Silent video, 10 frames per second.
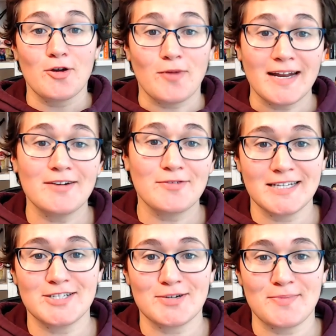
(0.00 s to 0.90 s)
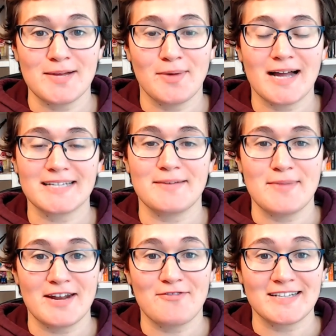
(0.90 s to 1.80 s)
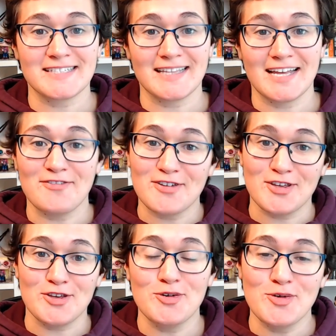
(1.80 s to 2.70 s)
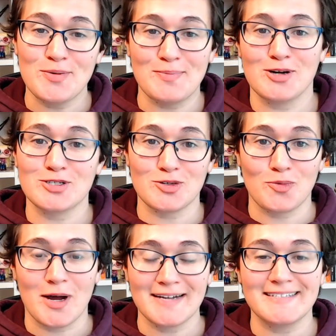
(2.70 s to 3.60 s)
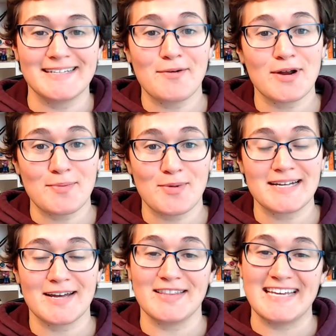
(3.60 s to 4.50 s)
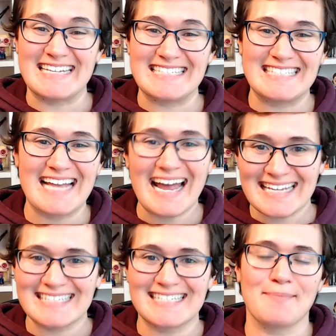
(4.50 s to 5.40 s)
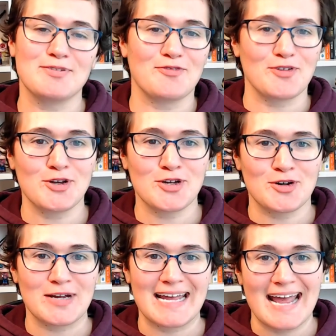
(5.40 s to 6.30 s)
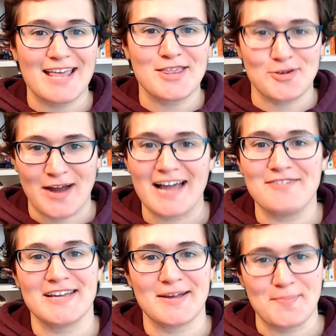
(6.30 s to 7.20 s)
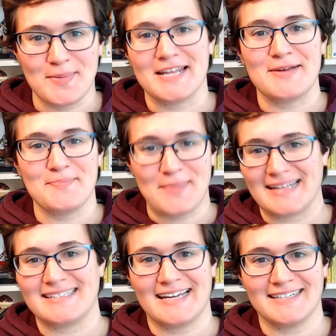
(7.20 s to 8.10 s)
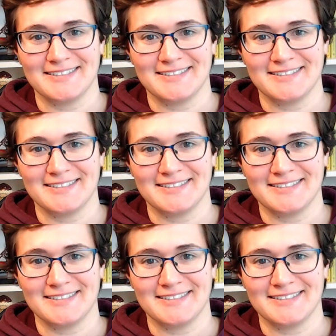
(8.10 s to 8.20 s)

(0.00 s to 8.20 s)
Ready to release your money blocks and manifest the life you most want? Today, we're going to break down the exact steps for you to create a thriving money mindset.